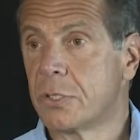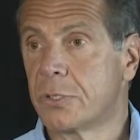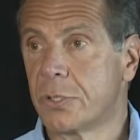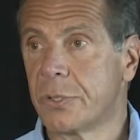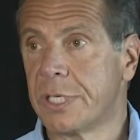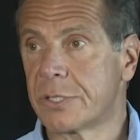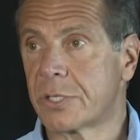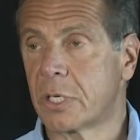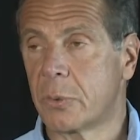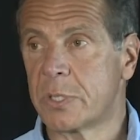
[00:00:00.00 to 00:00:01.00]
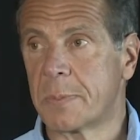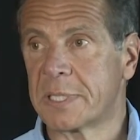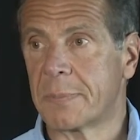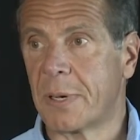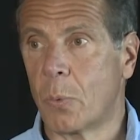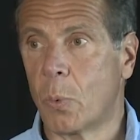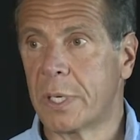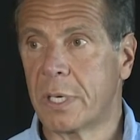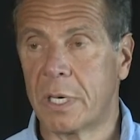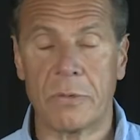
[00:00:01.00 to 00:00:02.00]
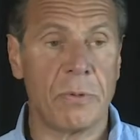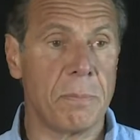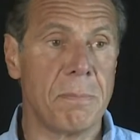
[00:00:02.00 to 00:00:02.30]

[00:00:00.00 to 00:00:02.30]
2 years ago, we spent about $100